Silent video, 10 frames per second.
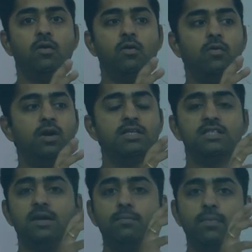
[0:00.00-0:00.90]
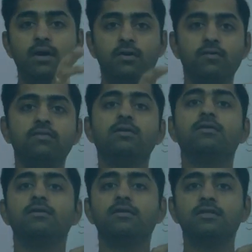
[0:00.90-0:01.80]
only some part of the
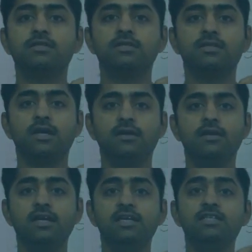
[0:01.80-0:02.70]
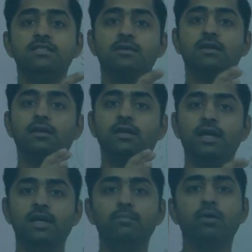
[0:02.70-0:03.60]
sun is
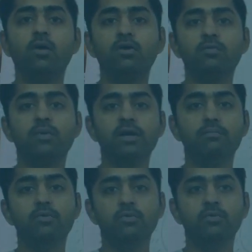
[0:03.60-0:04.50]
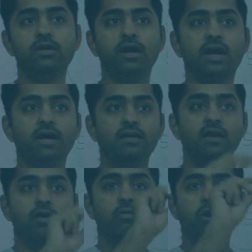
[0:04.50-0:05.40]
getting blocked by moon and
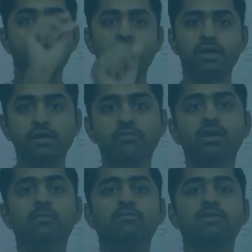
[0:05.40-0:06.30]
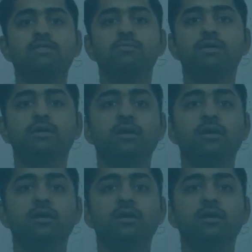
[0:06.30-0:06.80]
one ring will be visible